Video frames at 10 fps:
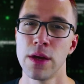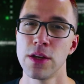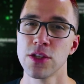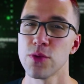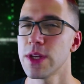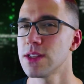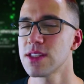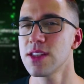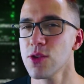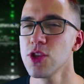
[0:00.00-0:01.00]
So we can
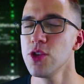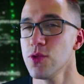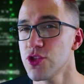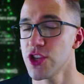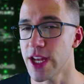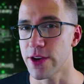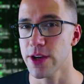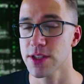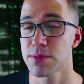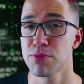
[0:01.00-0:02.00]
still use
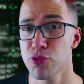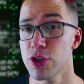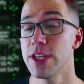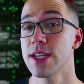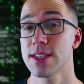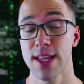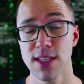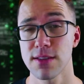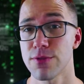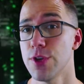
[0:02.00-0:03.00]
generics pretty
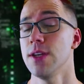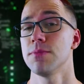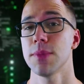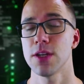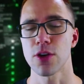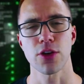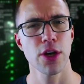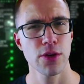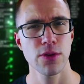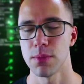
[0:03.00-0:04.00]
extensively in our
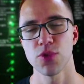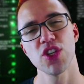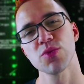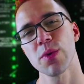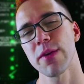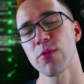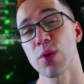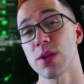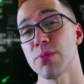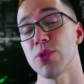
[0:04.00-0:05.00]
code. Just whenever we
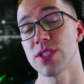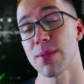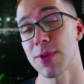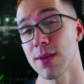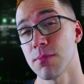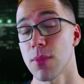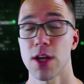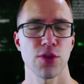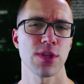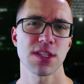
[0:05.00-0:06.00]
want to put something
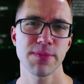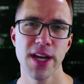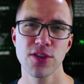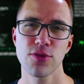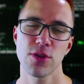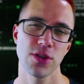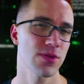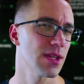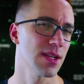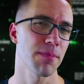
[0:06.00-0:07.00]
onto an inspector or use
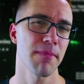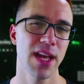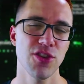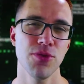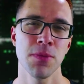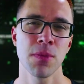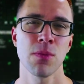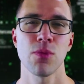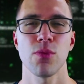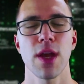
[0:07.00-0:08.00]
it in a menu,
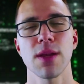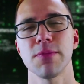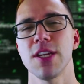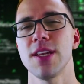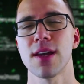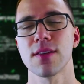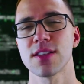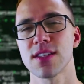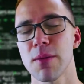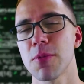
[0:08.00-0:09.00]
we end up needing
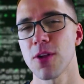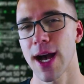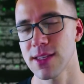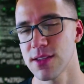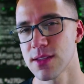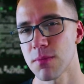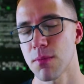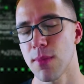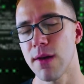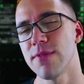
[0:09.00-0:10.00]
subclasses
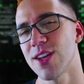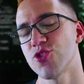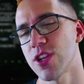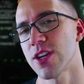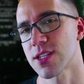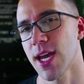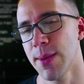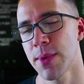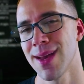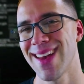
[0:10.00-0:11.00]
of that generic type
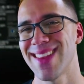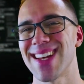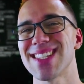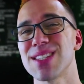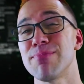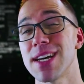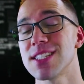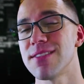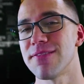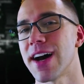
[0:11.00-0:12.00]
that
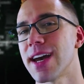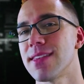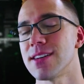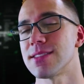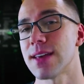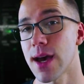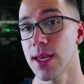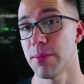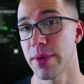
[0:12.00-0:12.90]
specify the type.